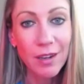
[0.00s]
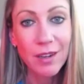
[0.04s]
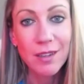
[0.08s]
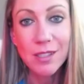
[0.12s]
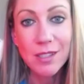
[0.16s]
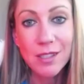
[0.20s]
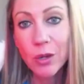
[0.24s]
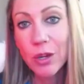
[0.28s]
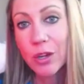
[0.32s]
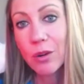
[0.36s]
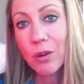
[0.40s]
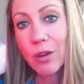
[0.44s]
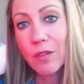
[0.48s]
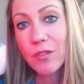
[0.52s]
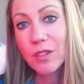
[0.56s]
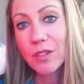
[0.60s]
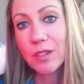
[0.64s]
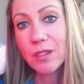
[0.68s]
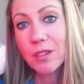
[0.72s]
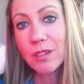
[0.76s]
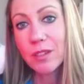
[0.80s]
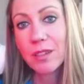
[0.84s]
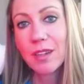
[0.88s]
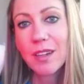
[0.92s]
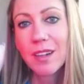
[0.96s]
So you don't
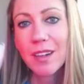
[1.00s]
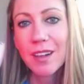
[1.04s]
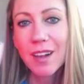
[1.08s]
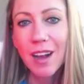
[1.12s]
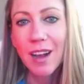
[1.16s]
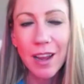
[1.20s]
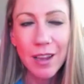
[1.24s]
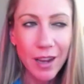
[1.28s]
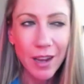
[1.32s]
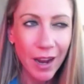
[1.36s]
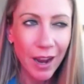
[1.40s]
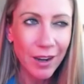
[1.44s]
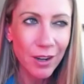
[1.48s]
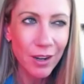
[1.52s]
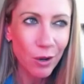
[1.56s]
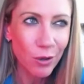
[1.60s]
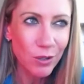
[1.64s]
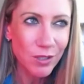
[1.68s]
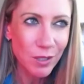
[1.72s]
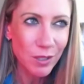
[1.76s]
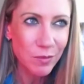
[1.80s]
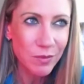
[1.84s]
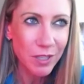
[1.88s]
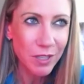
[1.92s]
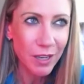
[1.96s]
have to, I know
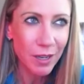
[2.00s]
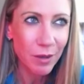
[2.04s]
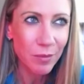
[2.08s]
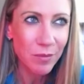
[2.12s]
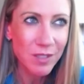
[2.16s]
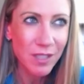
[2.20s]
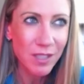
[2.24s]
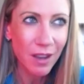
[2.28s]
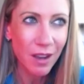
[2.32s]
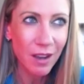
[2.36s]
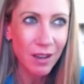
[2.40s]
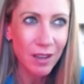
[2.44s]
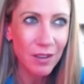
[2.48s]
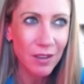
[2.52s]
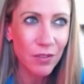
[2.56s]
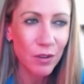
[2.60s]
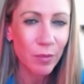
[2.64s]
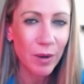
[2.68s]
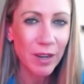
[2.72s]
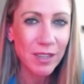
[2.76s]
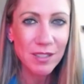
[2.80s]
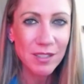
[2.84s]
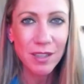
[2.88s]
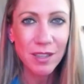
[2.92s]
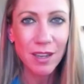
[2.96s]
sometimes even
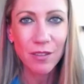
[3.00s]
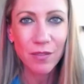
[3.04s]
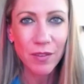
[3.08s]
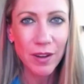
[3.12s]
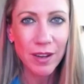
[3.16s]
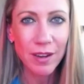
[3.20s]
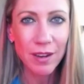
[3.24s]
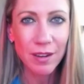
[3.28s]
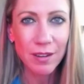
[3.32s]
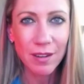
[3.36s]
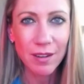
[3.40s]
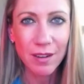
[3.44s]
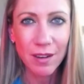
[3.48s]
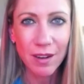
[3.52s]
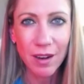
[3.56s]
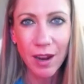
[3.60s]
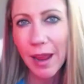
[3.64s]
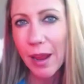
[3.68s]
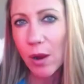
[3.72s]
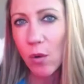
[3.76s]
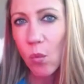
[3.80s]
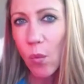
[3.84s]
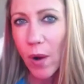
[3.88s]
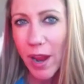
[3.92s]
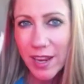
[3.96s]
myself,
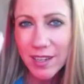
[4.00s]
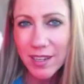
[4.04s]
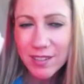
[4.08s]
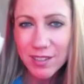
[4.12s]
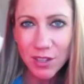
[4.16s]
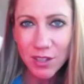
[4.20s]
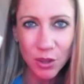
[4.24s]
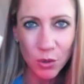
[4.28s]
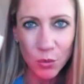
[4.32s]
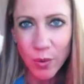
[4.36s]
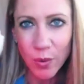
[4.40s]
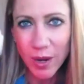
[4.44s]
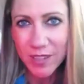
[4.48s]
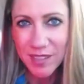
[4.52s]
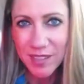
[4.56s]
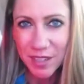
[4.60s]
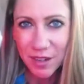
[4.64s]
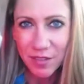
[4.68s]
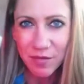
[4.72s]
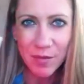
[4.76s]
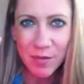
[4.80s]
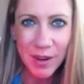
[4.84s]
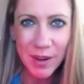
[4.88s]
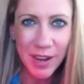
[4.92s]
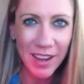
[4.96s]
I waste the rest
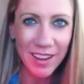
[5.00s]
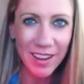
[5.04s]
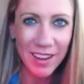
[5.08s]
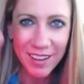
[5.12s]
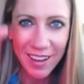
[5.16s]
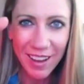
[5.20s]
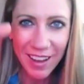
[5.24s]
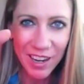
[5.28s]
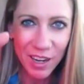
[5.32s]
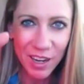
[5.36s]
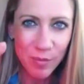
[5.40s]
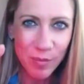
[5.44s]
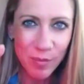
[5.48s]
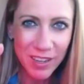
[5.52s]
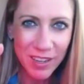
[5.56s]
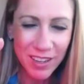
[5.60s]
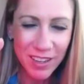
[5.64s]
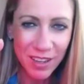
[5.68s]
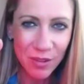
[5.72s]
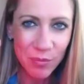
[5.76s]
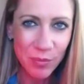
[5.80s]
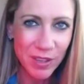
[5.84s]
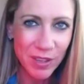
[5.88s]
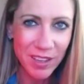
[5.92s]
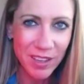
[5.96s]
of my enema
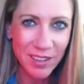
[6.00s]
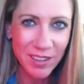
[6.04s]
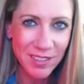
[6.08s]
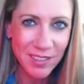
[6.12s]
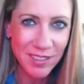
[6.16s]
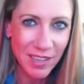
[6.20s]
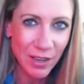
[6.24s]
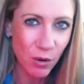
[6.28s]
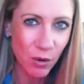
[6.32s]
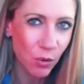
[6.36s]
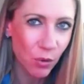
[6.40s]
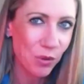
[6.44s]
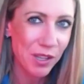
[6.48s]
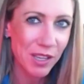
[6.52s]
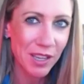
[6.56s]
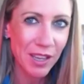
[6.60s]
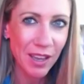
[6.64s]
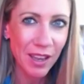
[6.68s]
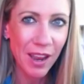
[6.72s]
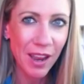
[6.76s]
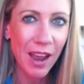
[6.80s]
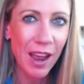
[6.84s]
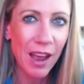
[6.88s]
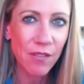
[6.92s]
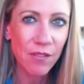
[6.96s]
kit because I only
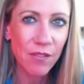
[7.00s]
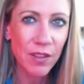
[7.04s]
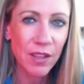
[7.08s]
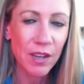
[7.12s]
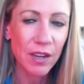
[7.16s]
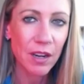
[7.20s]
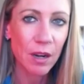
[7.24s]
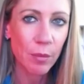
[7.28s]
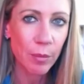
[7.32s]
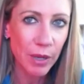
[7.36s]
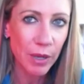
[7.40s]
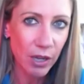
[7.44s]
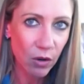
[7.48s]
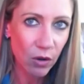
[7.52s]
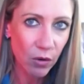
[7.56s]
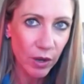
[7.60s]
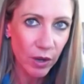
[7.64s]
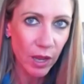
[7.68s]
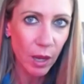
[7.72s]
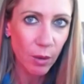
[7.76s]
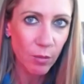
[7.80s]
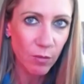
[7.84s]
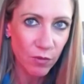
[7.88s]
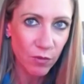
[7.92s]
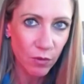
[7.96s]
get half in and I'm like,
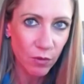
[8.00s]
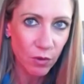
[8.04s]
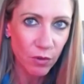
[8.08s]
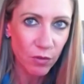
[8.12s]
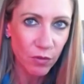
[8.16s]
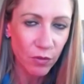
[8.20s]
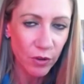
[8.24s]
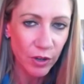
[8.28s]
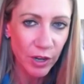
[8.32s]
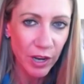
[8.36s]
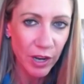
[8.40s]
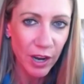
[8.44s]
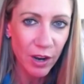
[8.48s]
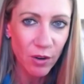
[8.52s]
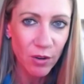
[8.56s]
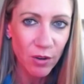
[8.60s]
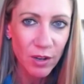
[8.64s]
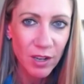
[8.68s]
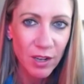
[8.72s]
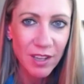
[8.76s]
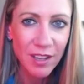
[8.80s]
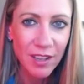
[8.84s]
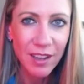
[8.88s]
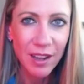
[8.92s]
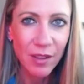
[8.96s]
okay, I'm full for now.
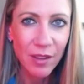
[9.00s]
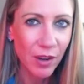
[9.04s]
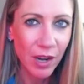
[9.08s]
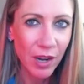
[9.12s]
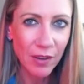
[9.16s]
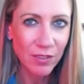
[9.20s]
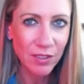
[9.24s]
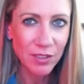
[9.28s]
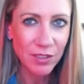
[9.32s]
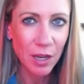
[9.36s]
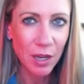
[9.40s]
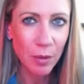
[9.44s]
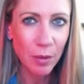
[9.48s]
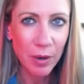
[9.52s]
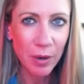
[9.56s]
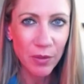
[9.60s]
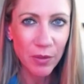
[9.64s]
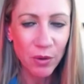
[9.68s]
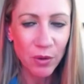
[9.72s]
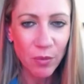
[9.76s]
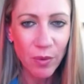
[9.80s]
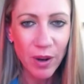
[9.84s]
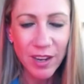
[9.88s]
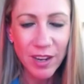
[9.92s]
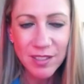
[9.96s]
And then I have to dump out
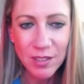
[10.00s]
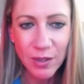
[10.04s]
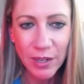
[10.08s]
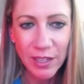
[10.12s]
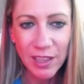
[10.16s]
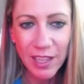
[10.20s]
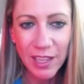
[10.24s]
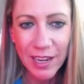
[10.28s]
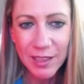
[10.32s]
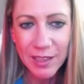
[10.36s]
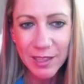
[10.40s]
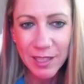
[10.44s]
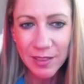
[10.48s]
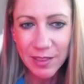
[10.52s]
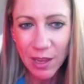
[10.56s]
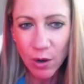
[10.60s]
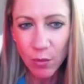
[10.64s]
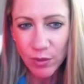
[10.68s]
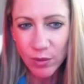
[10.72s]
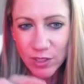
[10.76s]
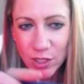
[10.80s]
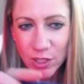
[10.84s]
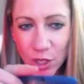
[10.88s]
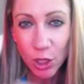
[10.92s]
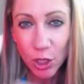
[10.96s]
the rest. So I like that
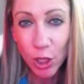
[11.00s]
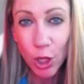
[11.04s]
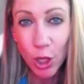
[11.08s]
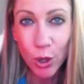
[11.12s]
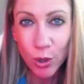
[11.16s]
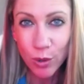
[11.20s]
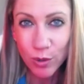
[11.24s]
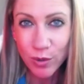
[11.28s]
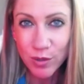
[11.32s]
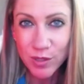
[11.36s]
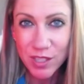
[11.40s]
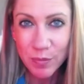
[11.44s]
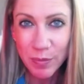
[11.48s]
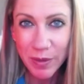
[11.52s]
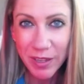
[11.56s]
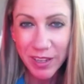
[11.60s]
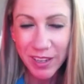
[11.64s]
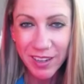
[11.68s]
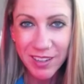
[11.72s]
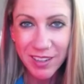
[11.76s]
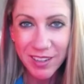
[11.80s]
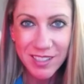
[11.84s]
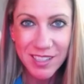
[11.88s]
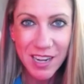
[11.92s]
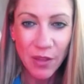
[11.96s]
one's closed
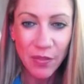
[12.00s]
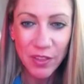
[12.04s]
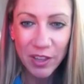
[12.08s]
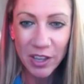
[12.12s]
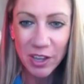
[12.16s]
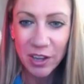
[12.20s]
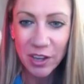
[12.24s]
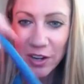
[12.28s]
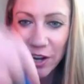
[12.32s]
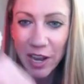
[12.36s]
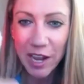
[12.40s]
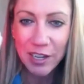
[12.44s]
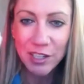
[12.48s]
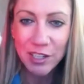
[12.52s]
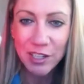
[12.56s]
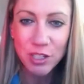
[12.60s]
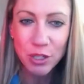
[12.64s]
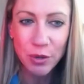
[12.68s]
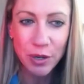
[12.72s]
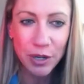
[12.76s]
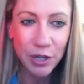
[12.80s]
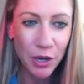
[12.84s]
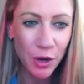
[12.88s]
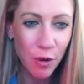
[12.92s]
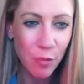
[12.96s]
because nothing could
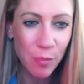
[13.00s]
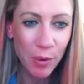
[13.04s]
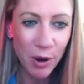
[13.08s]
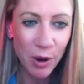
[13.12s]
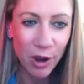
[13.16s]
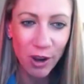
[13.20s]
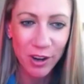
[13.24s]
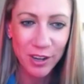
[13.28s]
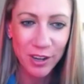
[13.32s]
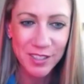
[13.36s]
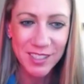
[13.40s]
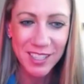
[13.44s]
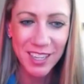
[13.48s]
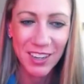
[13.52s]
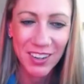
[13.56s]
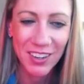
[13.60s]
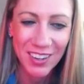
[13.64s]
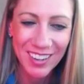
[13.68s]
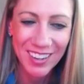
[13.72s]
enter it. No bugs.